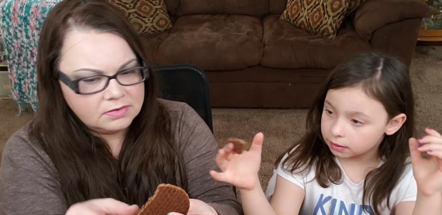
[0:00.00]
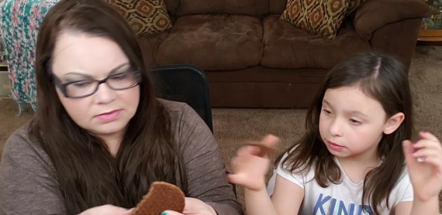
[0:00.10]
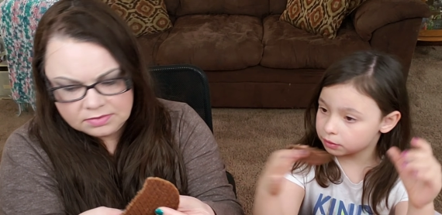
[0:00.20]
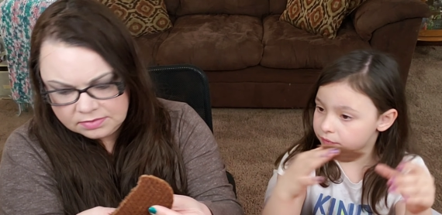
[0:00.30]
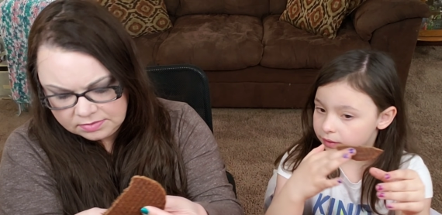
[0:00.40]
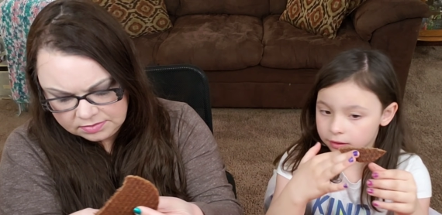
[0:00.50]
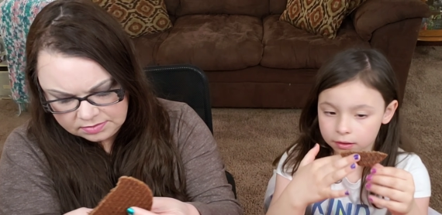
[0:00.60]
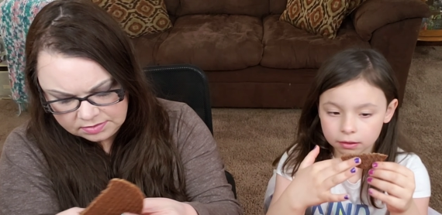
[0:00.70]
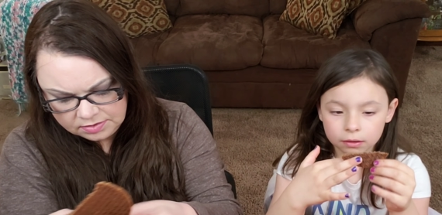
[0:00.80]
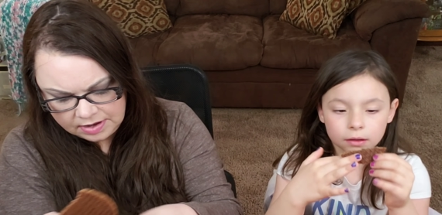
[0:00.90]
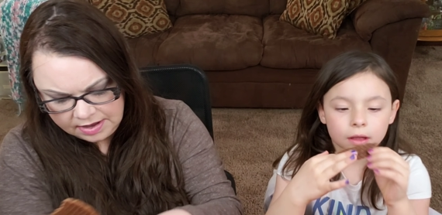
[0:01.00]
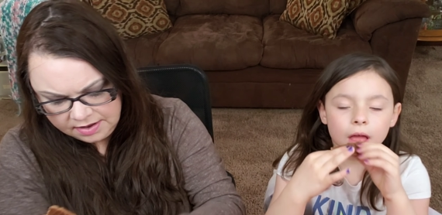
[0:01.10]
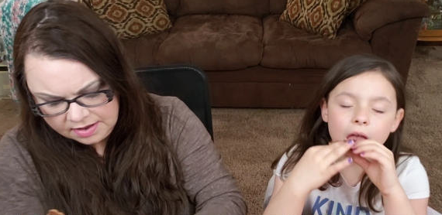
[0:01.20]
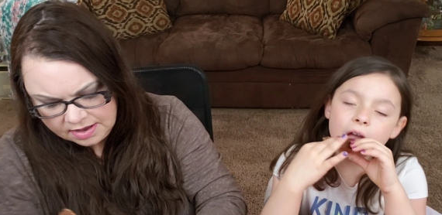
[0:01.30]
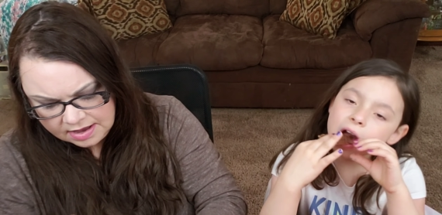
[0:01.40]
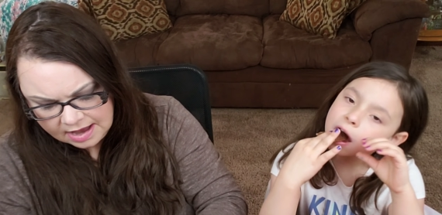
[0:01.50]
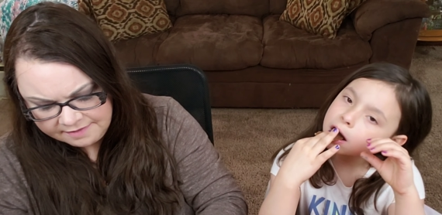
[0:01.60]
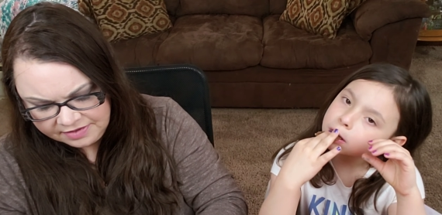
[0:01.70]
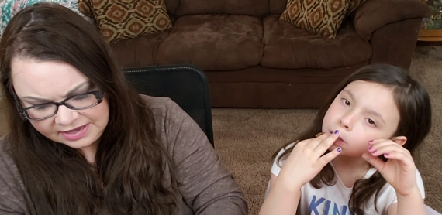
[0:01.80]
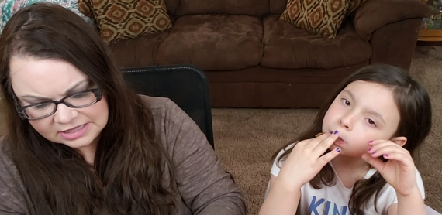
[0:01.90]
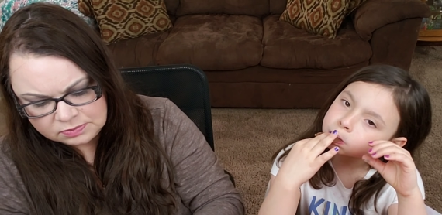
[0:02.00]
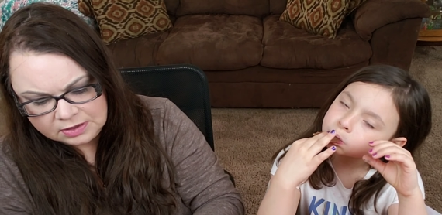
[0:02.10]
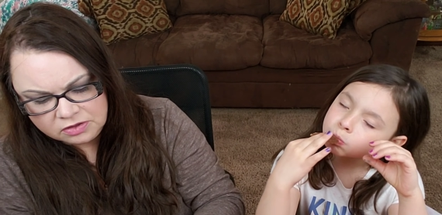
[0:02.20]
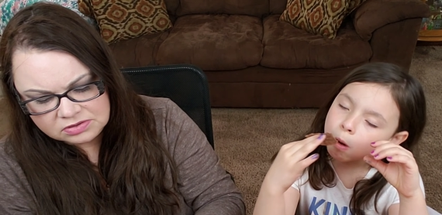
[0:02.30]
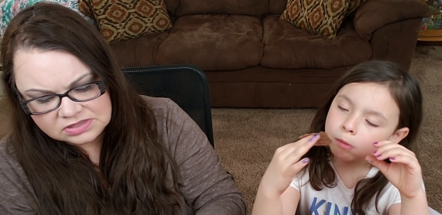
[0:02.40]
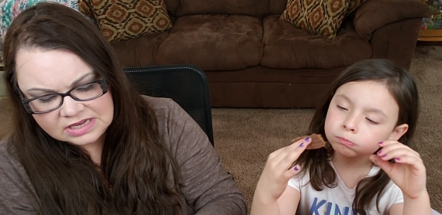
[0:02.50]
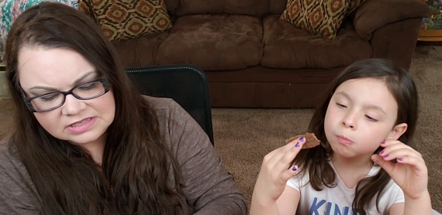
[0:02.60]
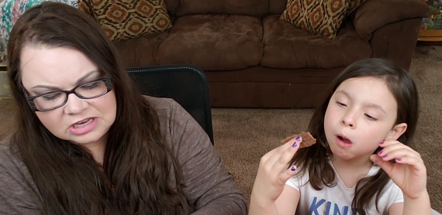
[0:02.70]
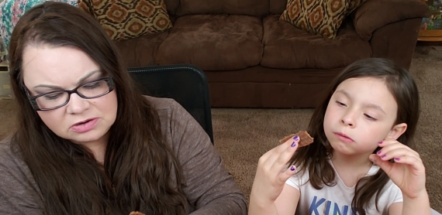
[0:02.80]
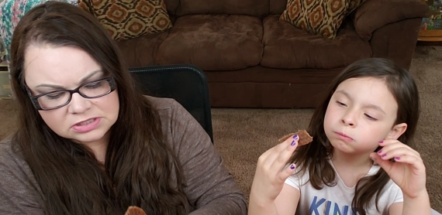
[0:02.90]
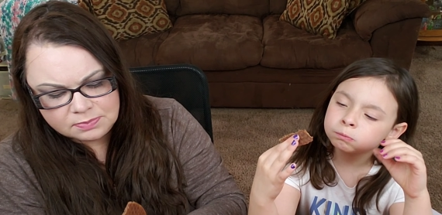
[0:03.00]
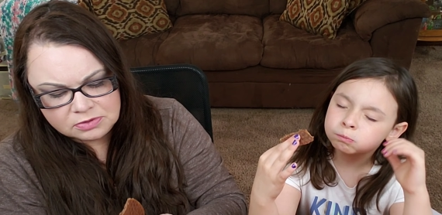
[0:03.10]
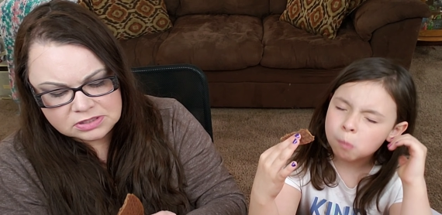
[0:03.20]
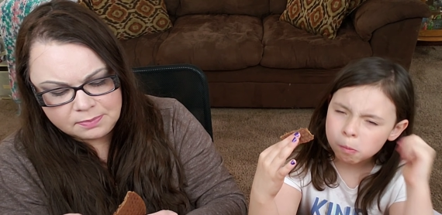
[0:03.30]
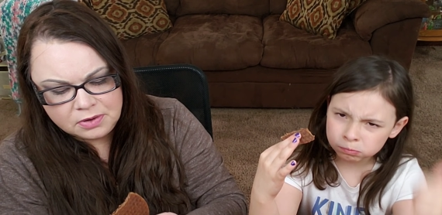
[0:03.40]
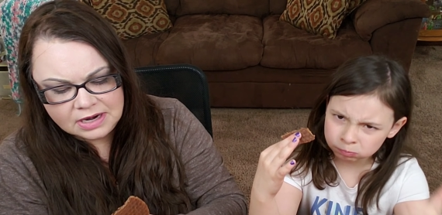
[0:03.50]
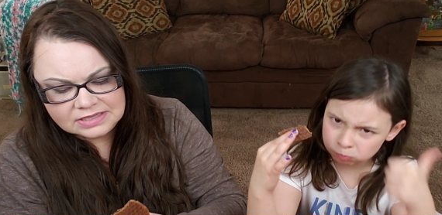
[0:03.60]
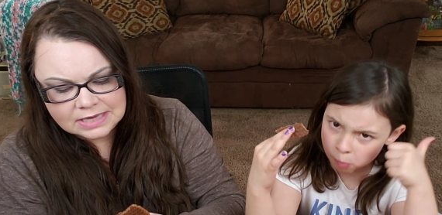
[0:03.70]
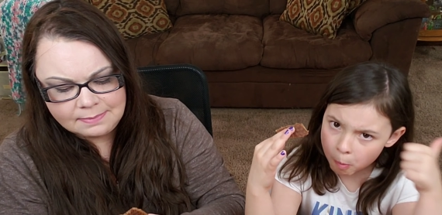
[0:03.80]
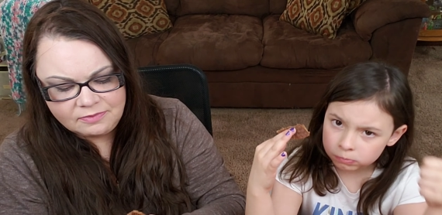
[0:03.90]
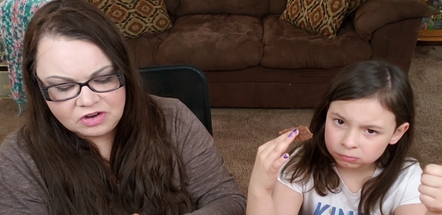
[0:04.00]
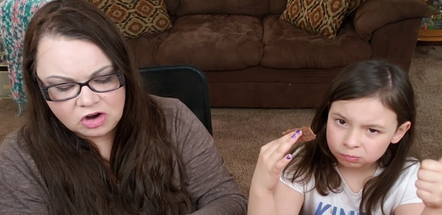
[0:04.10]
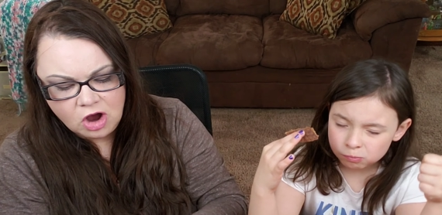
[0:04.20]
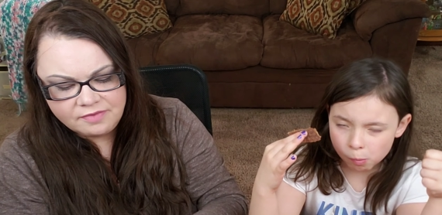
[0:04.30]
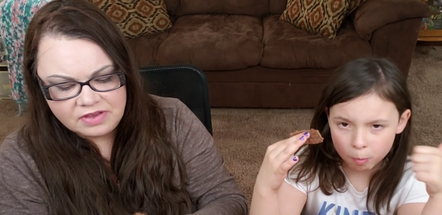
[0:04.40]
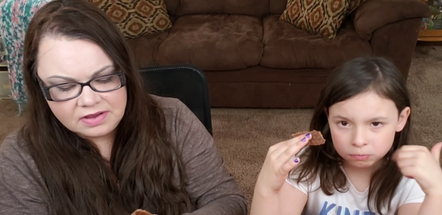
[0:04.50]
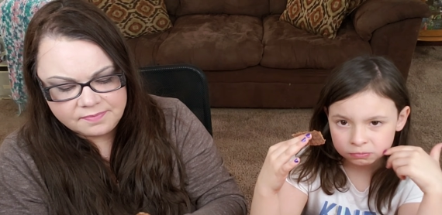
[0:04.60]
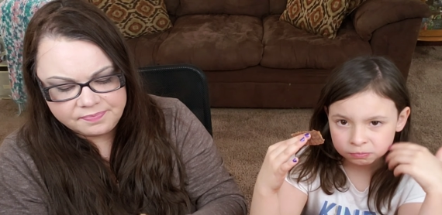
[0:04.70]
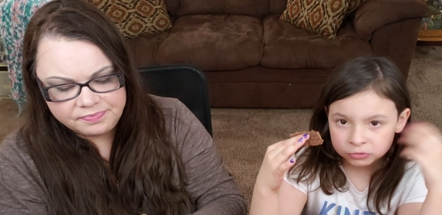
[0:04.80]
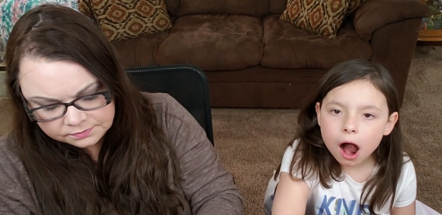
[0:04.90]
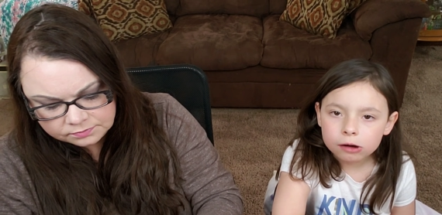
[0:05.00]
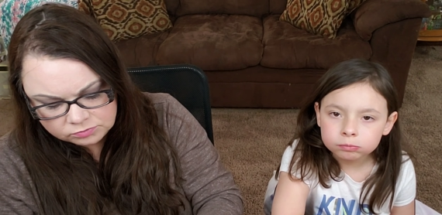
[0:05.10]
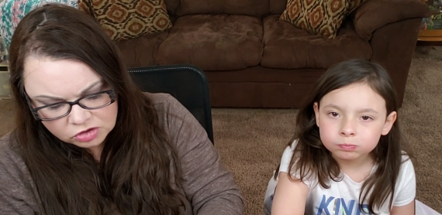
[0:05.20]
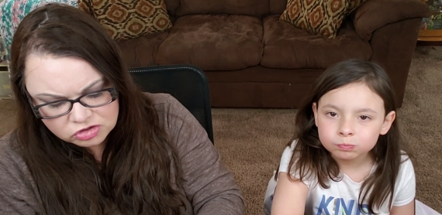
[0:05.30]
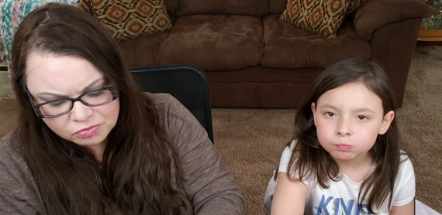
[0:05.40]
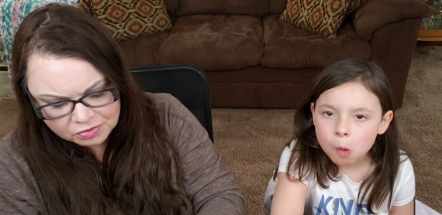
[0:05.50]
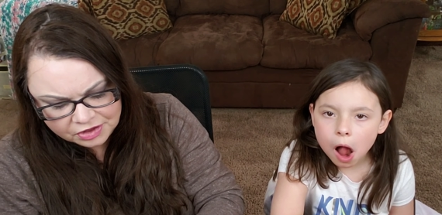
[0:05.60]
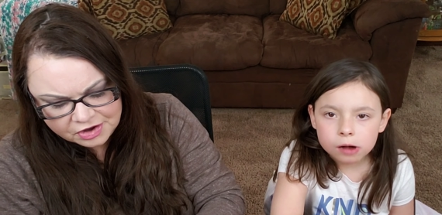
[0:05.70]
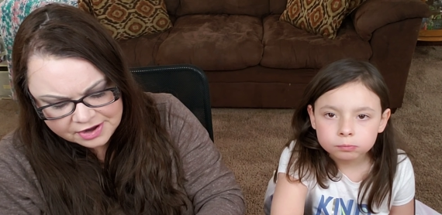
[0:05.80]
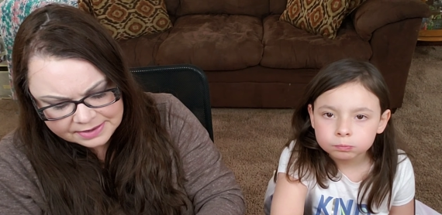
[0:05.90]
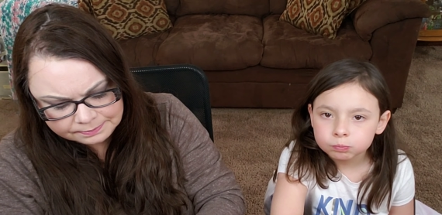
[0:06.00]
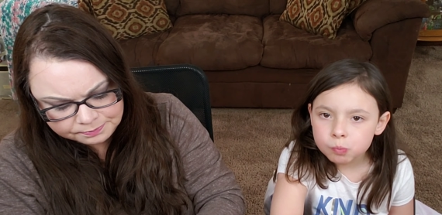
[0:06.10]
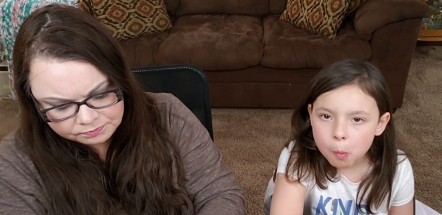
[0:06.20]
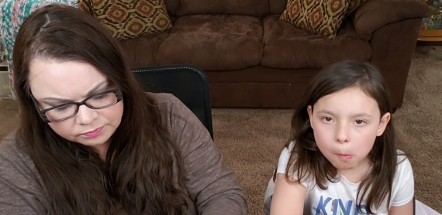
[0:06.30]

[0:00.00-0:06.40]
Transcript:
Speaker 1: This will Okay. I feel like it's one of those things that you're supposed to put on top of your coffee. Those are really good.